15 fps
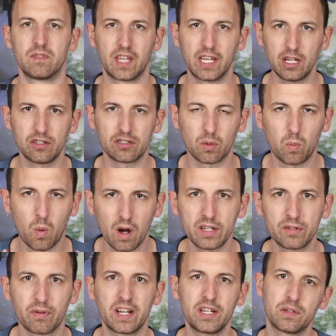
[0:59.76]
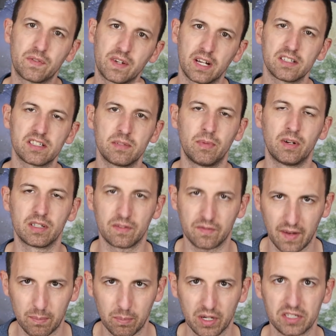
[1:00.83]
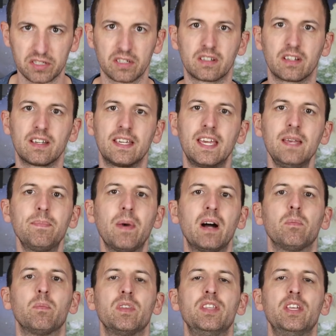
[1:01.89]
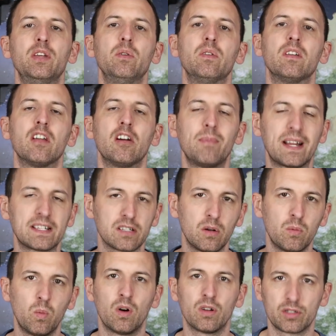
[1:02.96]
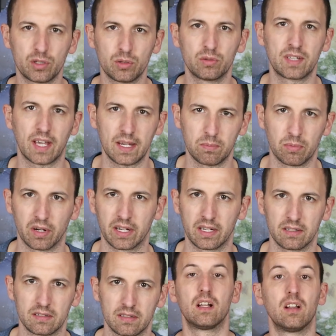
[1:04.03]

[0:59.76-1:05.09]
They use a wide range of customised fabrics that can keep up with you no matter what your day brings.